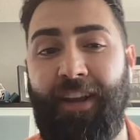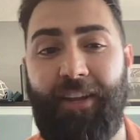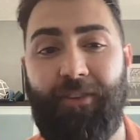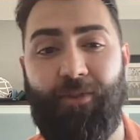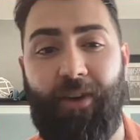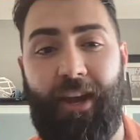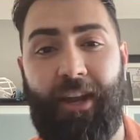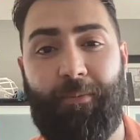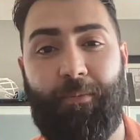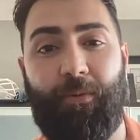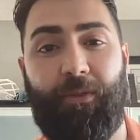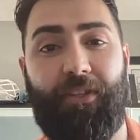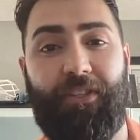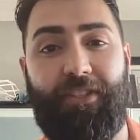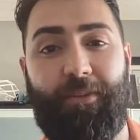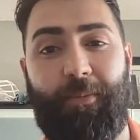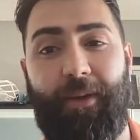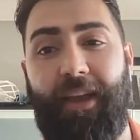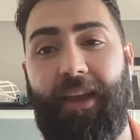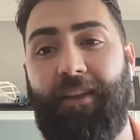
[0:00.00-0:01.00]
and I try and
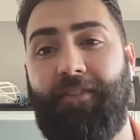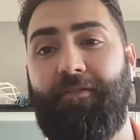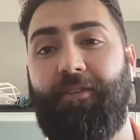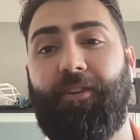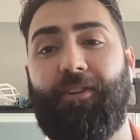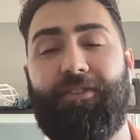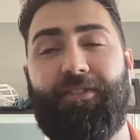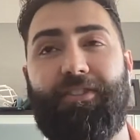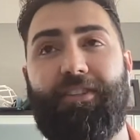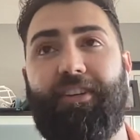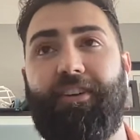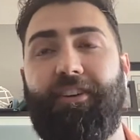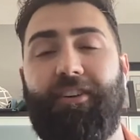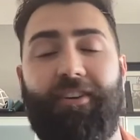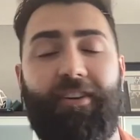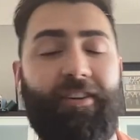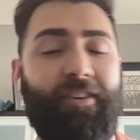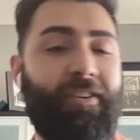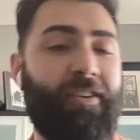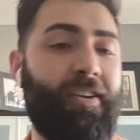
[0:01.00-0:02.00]
participate and
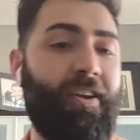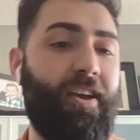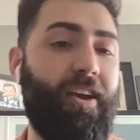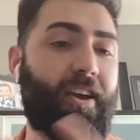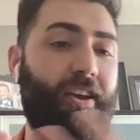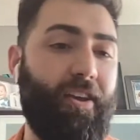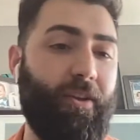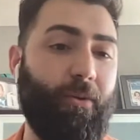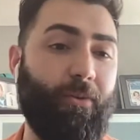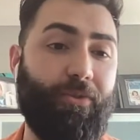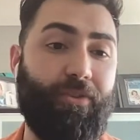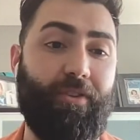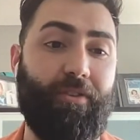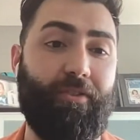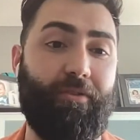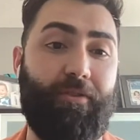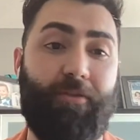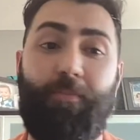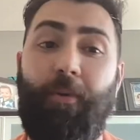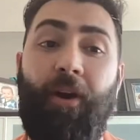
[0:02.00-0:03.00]
volunteer and, you know,
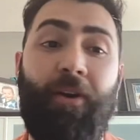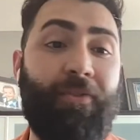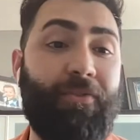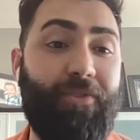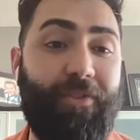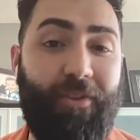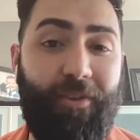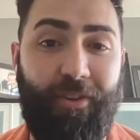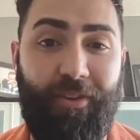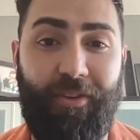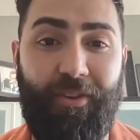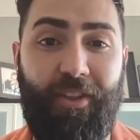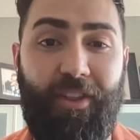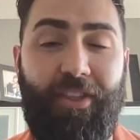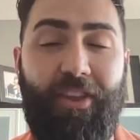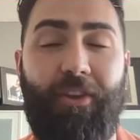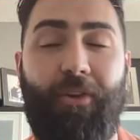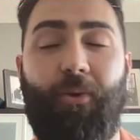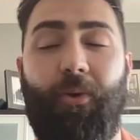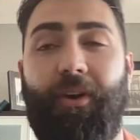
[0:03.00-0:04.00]
sponsor
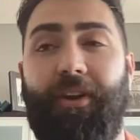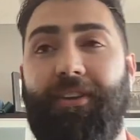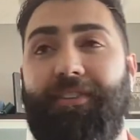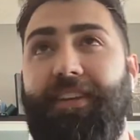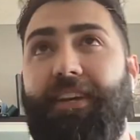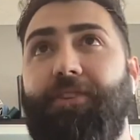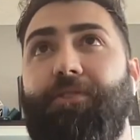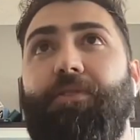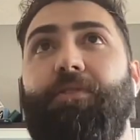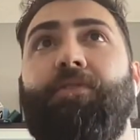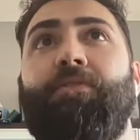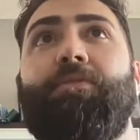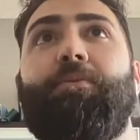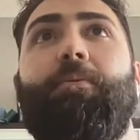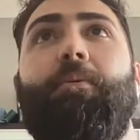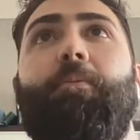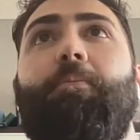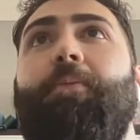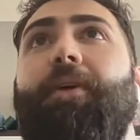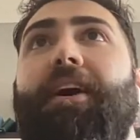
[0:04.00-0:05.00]
theater organizations.
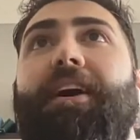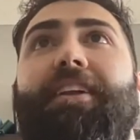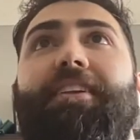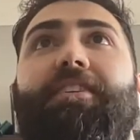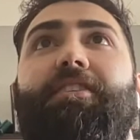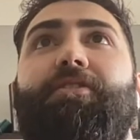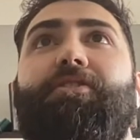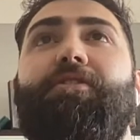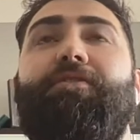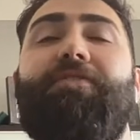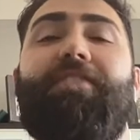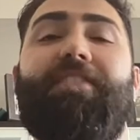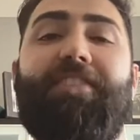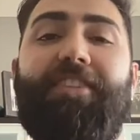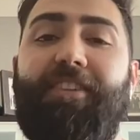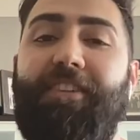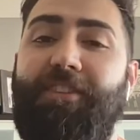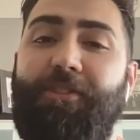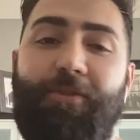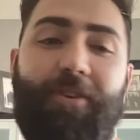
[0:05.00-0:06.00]
But to
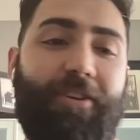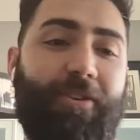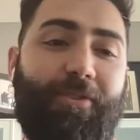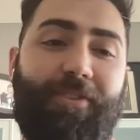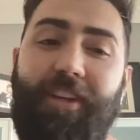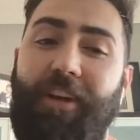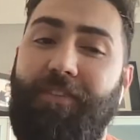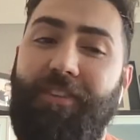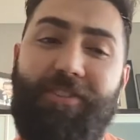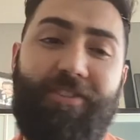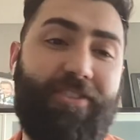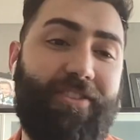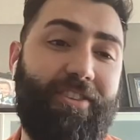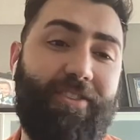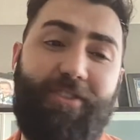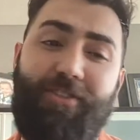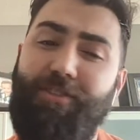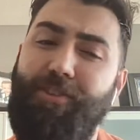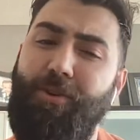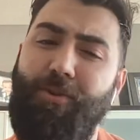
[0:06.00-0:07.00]
physically do it yourself, it's
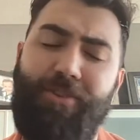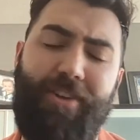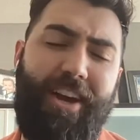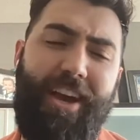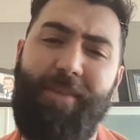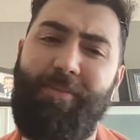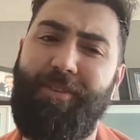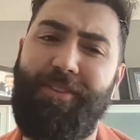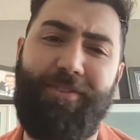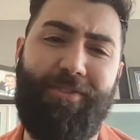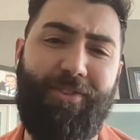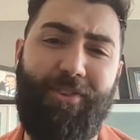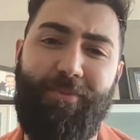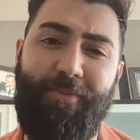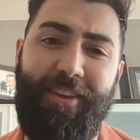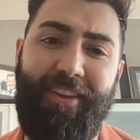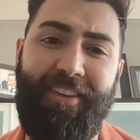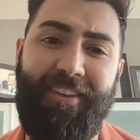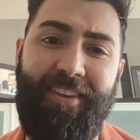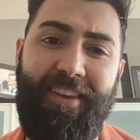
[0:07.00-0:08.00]
just so time
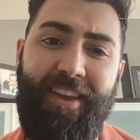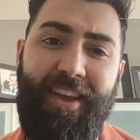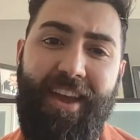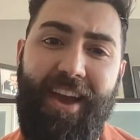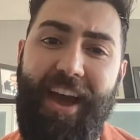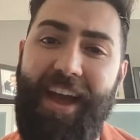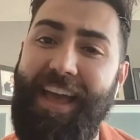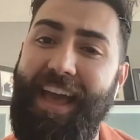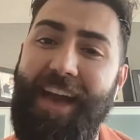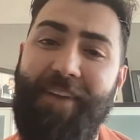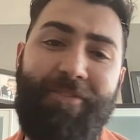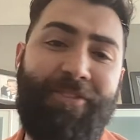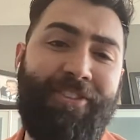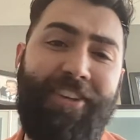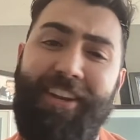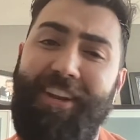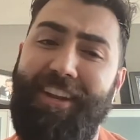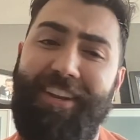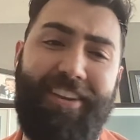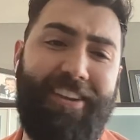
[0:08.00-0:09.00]
consuming. I haven't
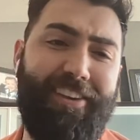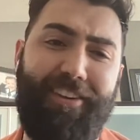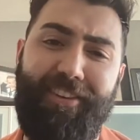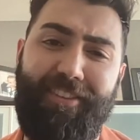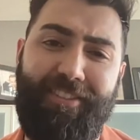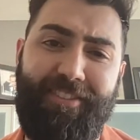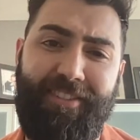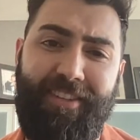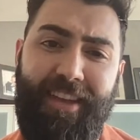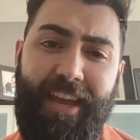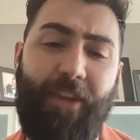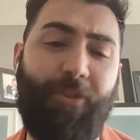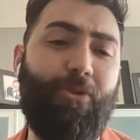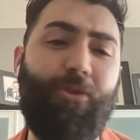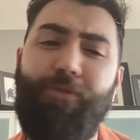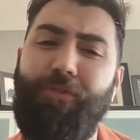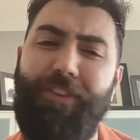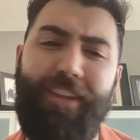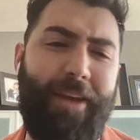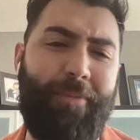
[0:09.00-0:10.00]
done it in years. And
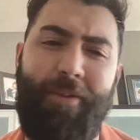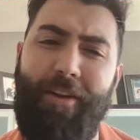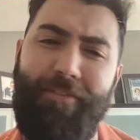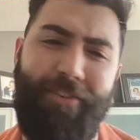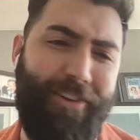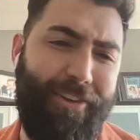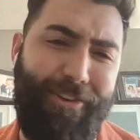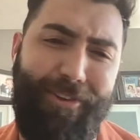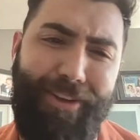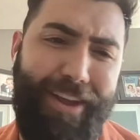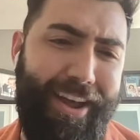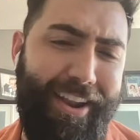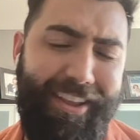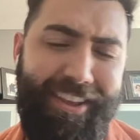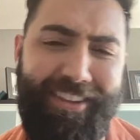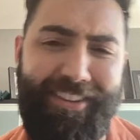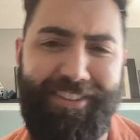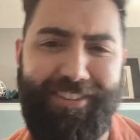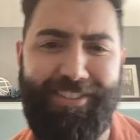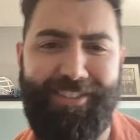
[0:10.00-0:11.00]
truthfully, I'm not very good at
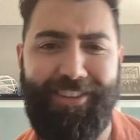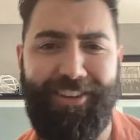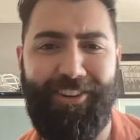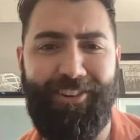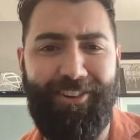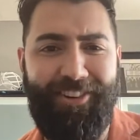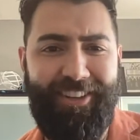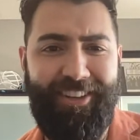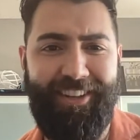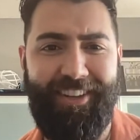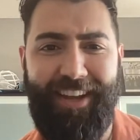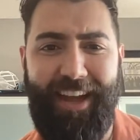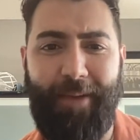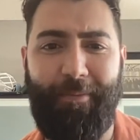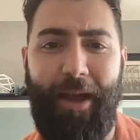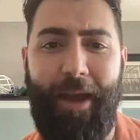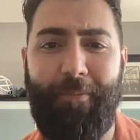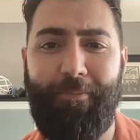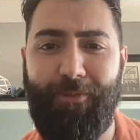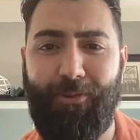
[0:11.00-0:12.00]
it. So
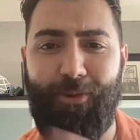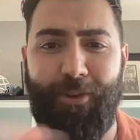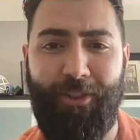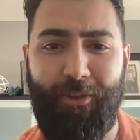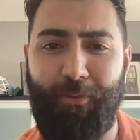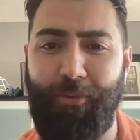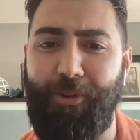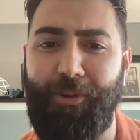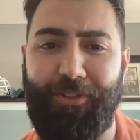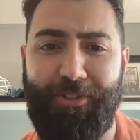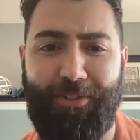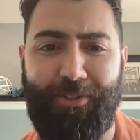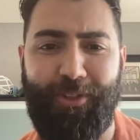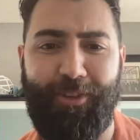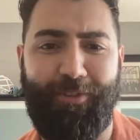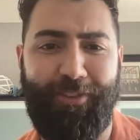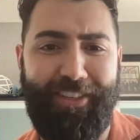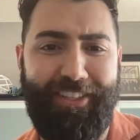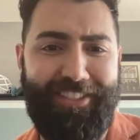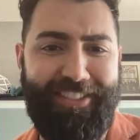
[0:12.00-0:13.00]
I'm doing the world
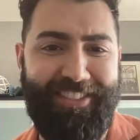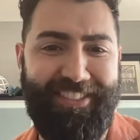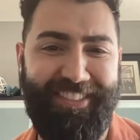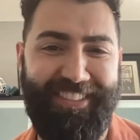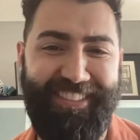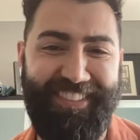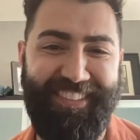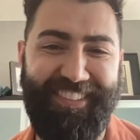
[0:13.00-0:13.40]
service.